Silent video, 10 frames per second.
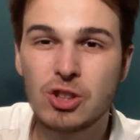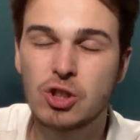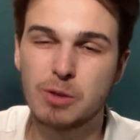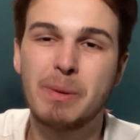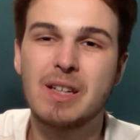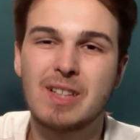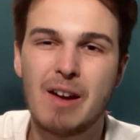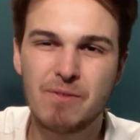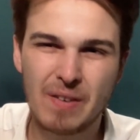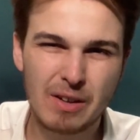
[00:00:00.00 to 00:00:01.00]
just because I
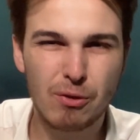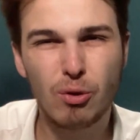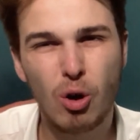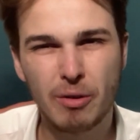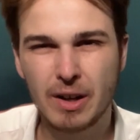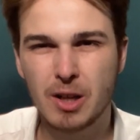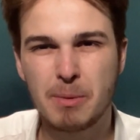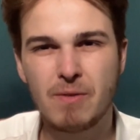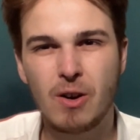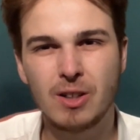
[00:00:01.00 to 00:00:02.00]
think Ferrari are going to be
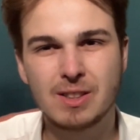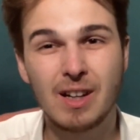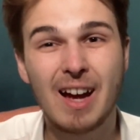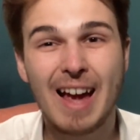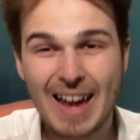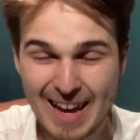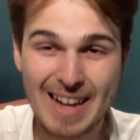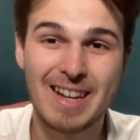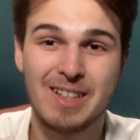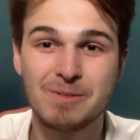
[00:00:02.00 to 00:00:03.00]
faster
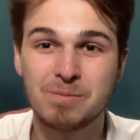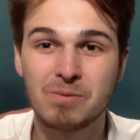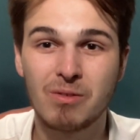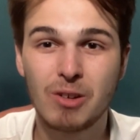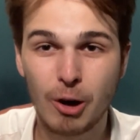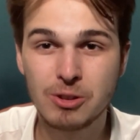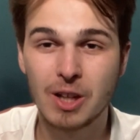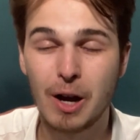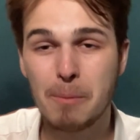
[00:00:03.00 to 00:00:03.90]
in Cota.